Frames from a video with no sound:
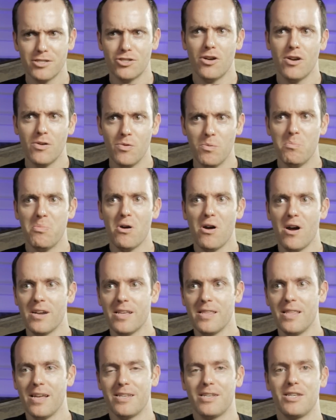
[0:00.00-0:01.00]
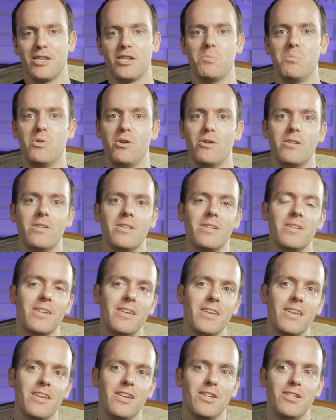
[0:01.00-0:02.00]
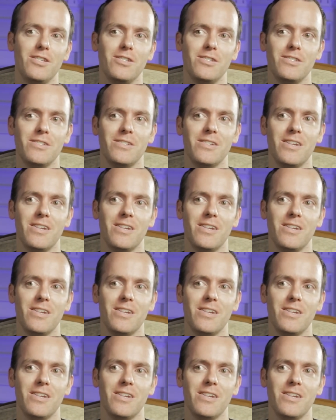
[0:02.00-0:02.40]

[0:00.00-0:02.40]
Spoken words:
trying to embody that spirit. And